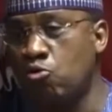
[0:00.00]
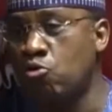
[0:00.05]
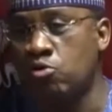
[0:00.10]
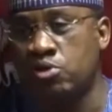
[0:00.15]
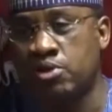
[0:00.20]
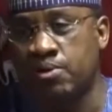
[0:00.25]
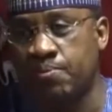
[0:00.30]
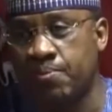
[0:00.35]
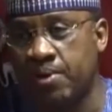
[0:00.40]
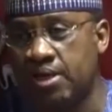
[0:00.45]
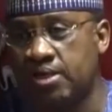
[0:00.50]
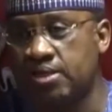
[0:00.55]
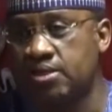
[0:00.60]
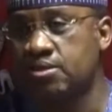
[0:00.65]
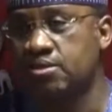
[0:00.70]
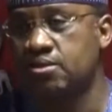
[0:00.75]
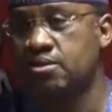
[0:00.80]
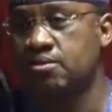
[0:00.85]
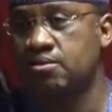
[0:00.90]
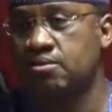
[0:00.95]
all the
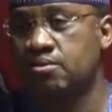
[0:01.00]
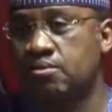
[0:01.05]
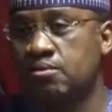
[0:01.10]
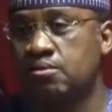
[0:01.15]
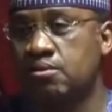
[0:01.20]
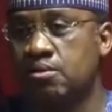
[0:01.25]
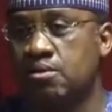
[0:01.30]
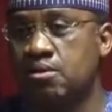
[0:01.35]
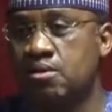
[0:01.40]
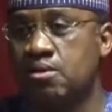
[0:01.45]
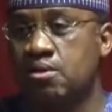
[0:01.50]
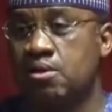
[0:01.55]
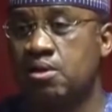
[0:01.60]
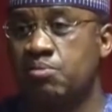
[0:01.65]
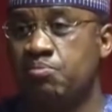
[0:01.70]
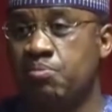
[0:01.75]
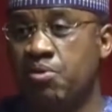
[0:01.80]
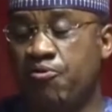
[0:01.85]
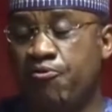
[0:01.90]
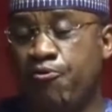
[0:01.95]
barriers.
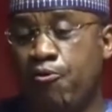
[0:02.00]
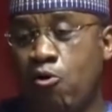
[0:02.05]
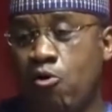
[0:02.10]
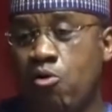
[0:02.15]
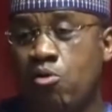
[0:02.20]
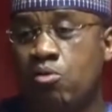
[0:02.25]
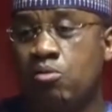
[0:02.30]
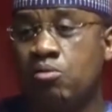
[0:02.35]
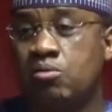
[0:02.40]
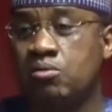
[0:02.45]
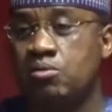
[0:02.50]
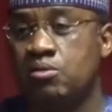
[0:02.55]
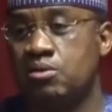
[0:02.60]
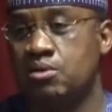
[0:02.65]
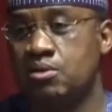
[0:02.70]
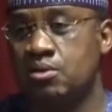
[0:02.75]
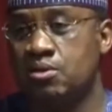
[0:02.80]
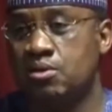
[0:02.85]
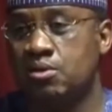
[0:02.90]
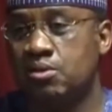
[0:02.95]
Before,
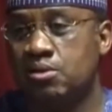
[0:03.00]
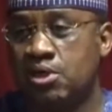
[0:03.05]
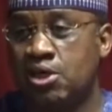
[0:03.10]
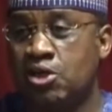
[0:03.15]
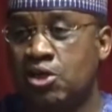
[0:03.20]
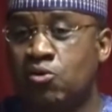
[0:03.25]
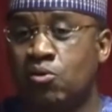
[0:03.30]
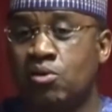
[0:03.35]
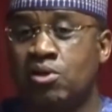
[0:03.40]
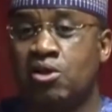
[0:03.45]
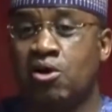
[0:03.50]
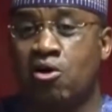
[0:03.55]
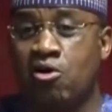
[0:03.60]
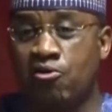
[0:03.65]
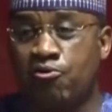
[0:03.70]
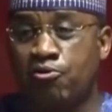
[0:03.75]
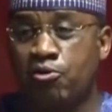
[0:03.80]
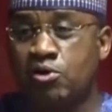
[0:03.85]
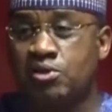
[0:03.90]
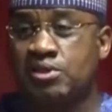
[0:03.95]
it was the
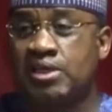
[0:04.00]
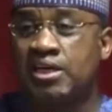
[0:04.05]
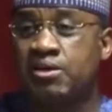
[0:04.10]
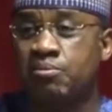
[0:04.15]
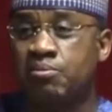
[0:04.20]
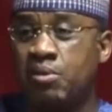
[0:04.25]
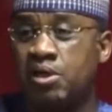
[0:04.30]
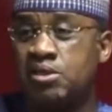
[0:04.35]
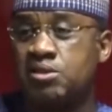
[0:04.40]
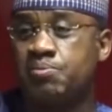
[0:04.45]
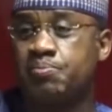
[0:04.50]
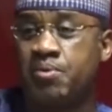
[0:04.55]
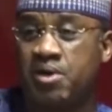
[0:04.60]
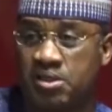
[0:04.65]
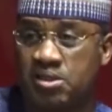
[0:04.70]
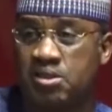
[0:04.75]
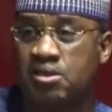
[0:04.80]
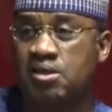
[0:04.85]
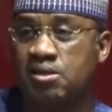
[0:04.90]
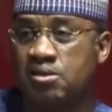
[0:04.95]
governors that makes the
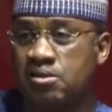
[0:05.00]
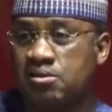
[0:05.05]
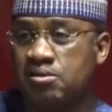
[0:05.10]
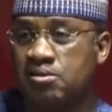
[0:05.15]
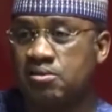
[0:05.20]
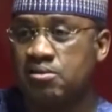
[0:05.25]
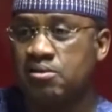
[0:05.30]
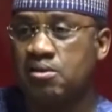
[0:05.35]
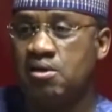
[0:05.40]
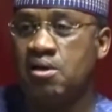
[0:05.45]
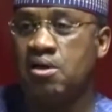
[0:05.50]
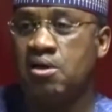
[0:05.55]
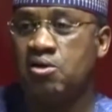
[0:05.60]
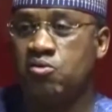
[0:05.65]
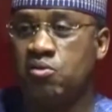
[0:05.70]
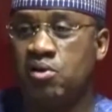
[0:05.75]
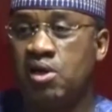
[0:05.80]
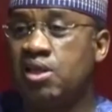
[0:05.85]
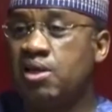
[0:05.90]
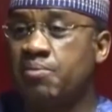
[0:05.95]
president.
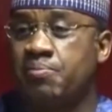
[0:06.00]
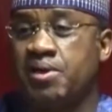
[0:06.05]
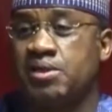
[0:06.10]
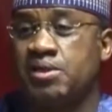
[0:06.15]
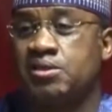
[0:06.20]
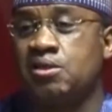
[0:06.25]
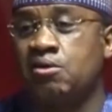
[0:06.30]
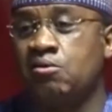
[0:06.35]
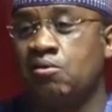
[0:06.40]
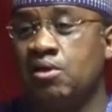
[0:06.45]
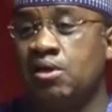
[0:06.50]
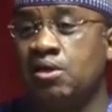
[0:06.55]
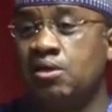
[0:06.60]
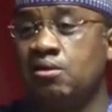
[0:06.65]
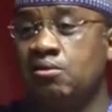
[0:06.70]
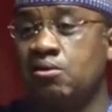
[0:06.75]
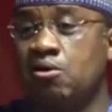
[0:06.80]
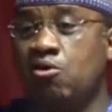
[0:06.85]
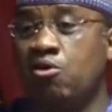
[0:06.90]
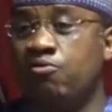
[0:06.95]
Today, the president doesn't
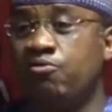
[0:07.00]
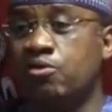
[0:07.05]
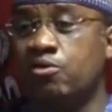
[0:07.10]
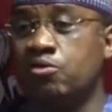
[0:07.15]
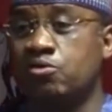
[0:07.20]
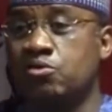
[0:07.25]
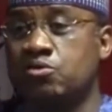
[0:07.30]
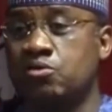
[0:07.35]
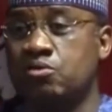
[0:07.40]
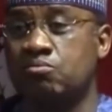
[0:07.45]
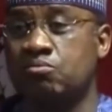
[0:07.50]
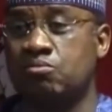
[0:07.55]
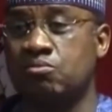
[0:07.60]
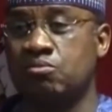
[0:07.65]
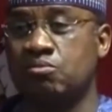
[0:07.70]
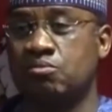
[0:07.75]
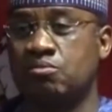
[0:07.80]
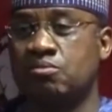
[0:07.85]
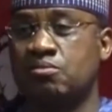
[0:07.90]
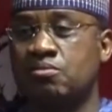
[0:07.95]
need the governors.
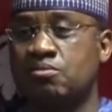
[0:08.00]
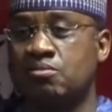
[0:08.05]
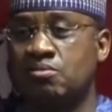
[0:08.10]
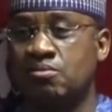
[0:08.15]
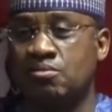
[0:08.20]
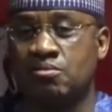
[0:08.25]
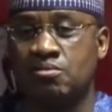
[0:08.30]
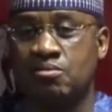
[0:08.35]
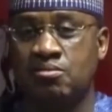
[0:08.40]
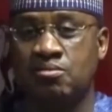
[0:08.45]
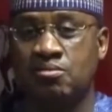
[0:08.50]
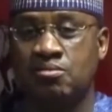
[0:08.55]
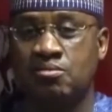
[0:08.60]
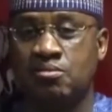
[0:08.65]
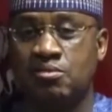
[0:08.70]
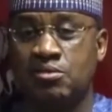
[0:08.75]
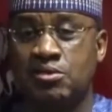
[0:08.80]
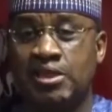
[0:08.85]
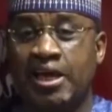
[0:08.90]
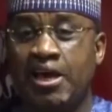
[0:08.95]

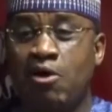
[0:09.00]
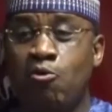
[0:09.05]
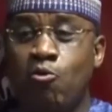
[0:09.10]
They,